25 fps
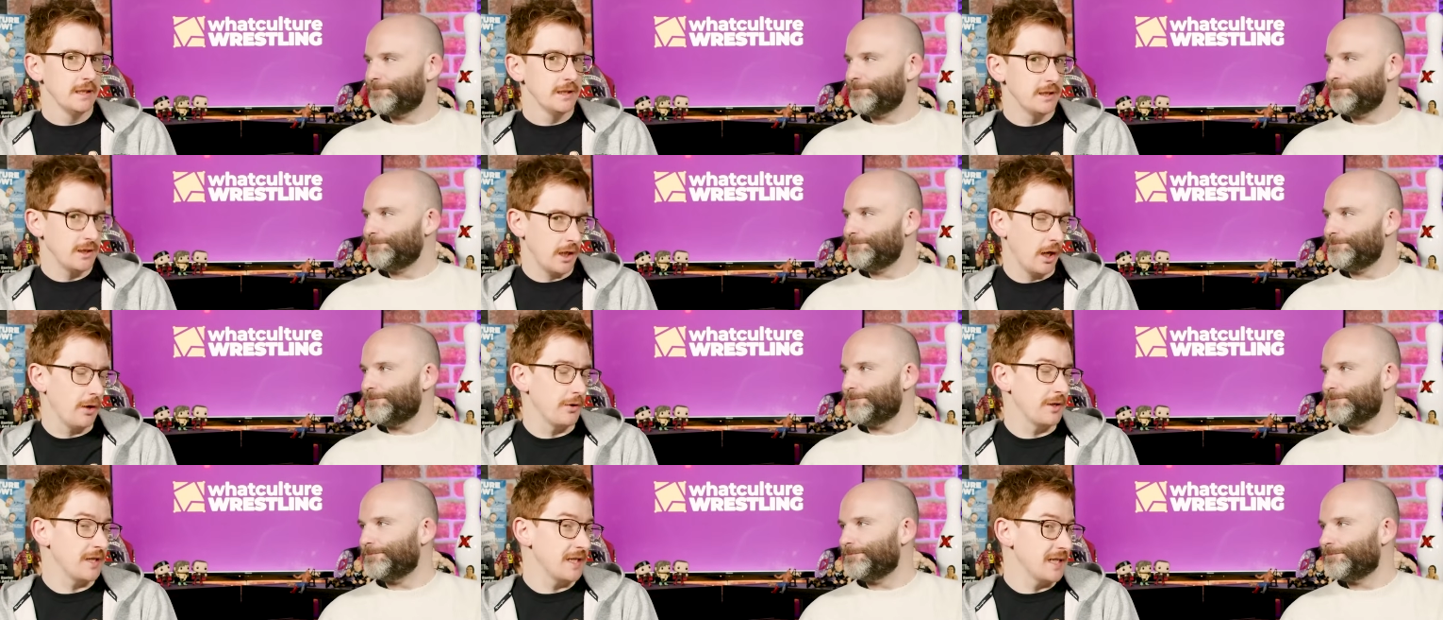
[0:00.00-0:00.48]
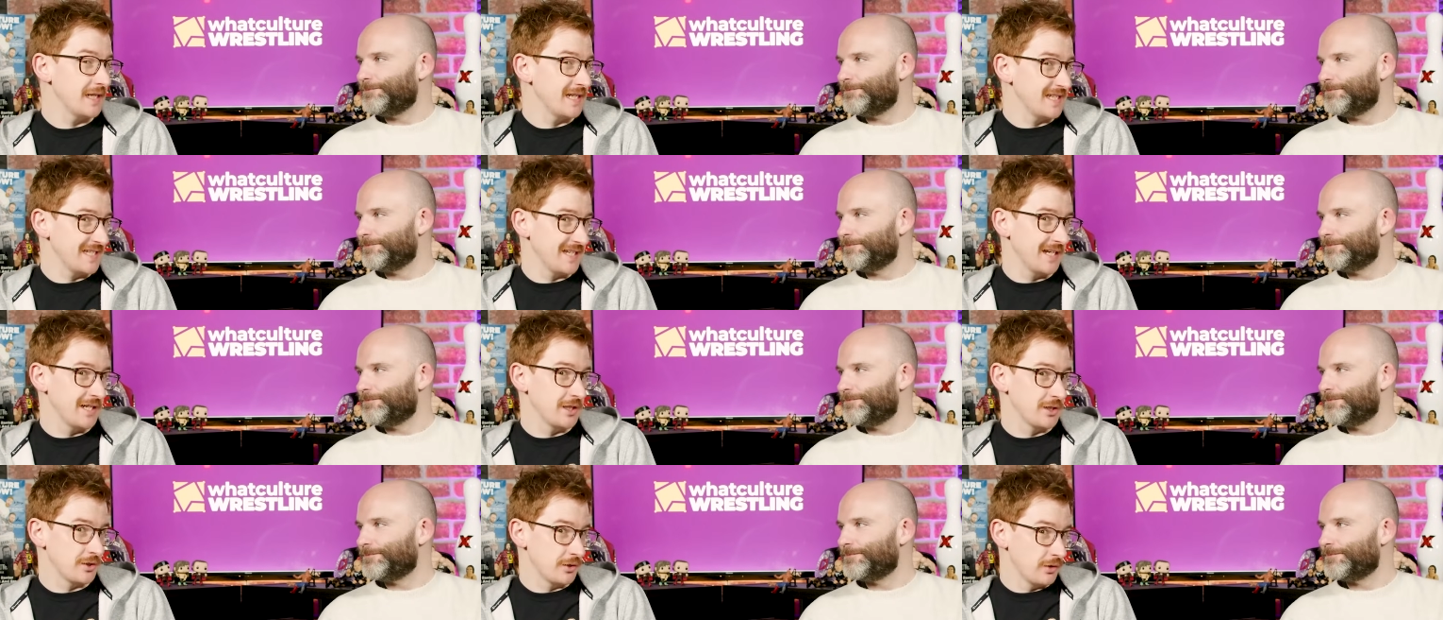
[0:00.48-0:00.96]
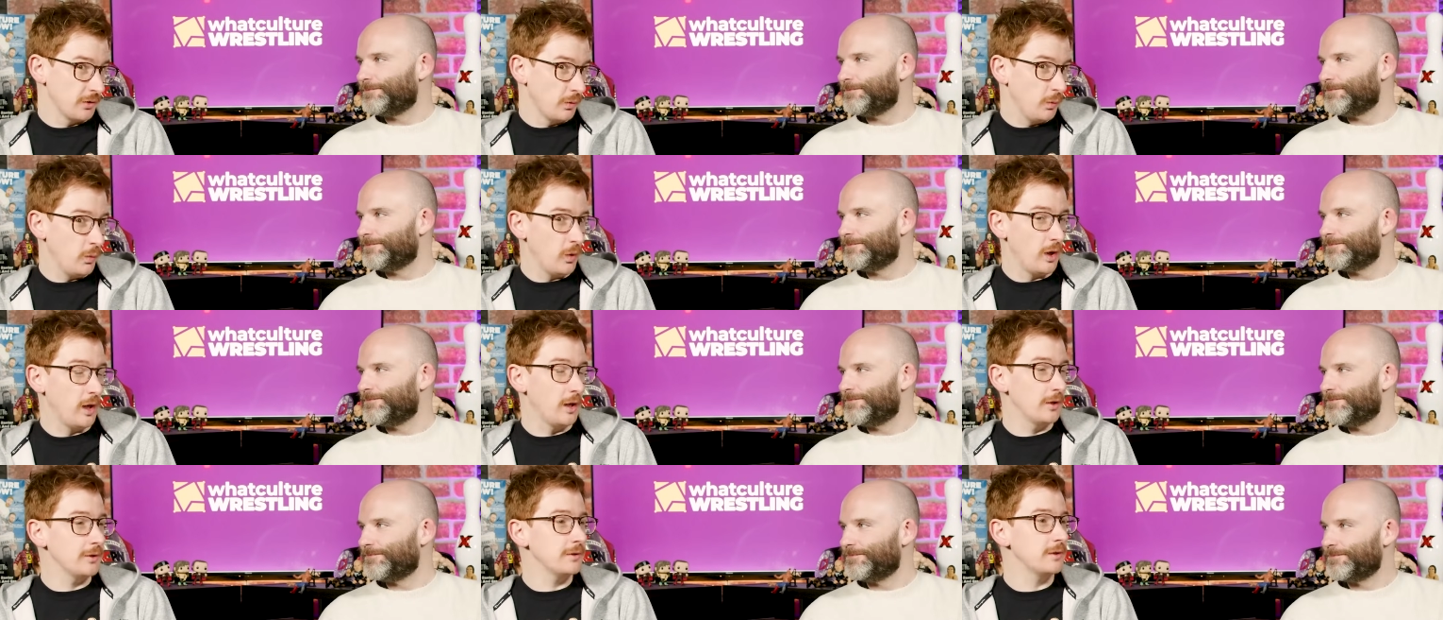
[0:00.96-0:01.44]
Speaker 1: Cody needs to enter at
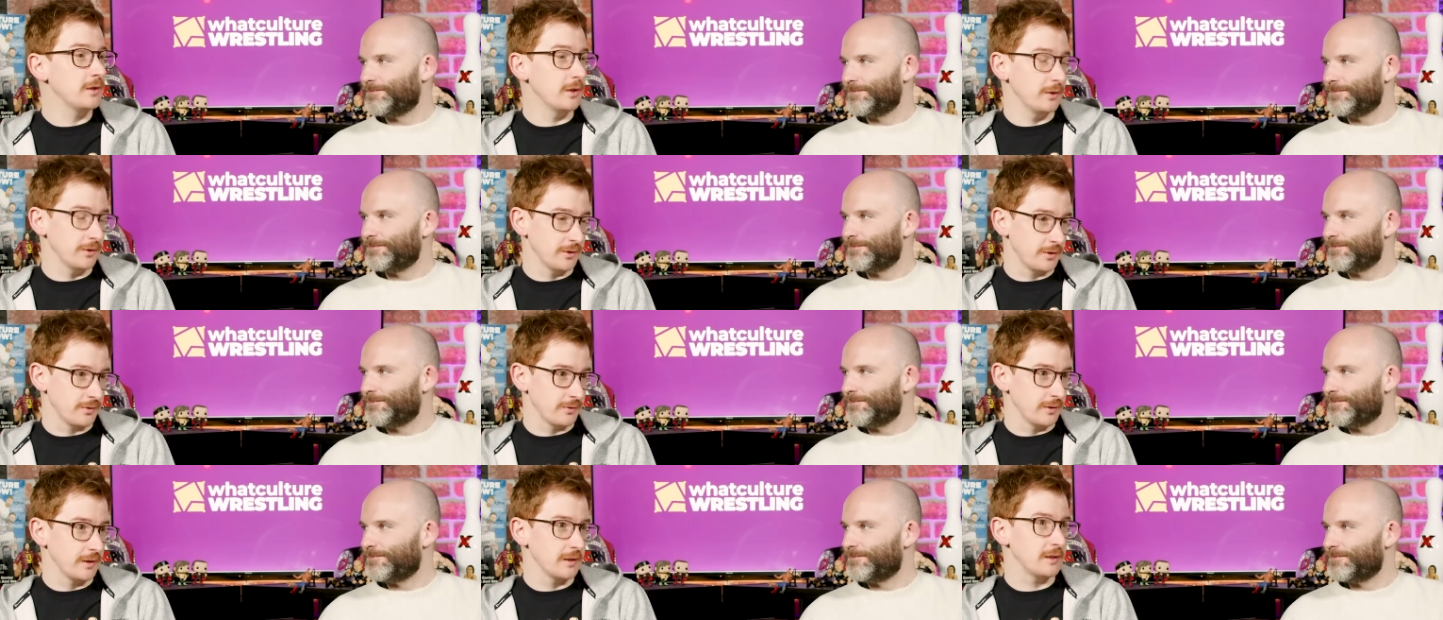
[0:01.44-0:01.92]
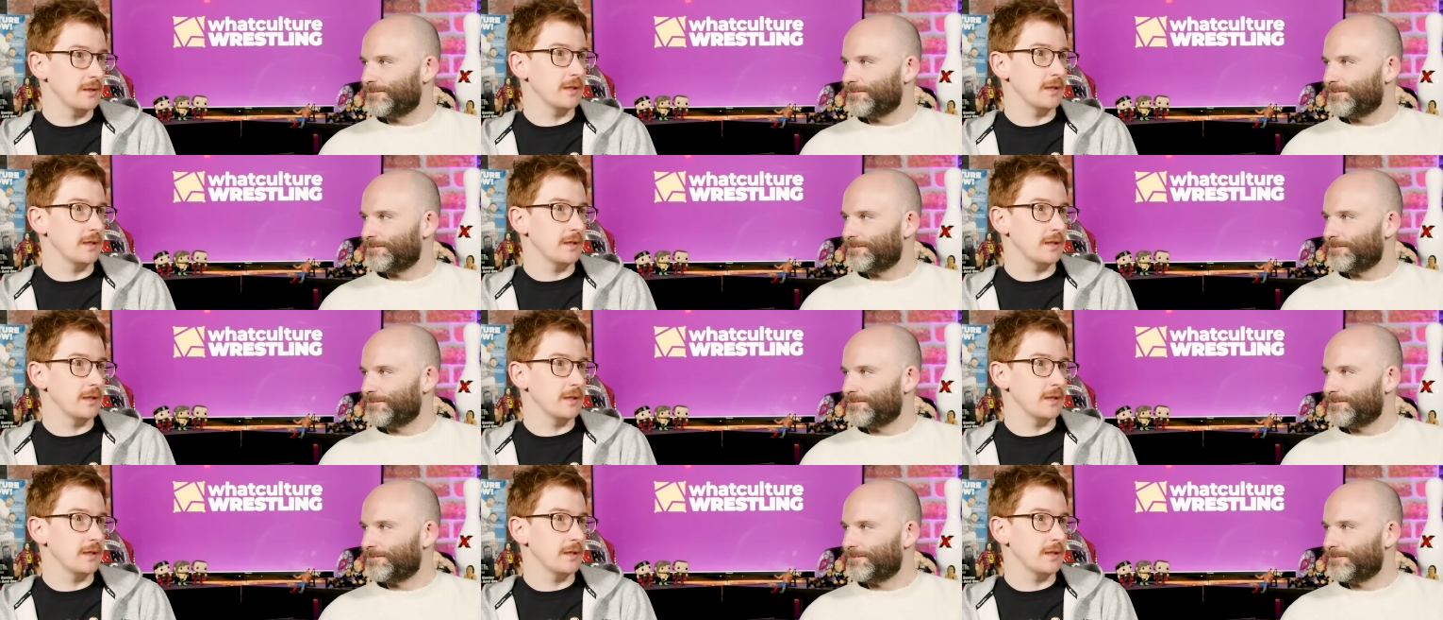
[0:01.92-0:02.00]
one, Gunther at